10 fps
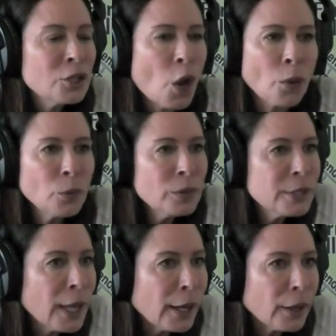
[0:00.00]
No one
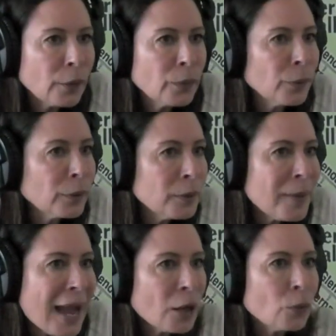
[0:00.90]
was there. We were in the
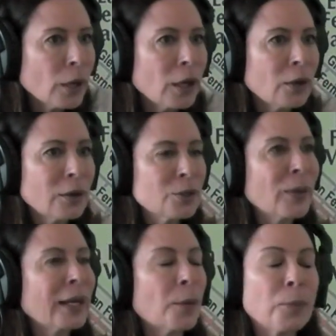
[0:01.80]
back row. Wow, I was
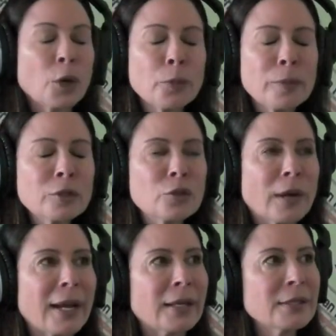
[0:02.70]
wearing a purple
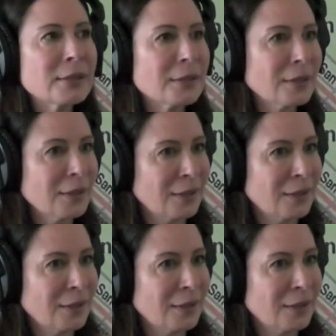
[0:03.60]
dress.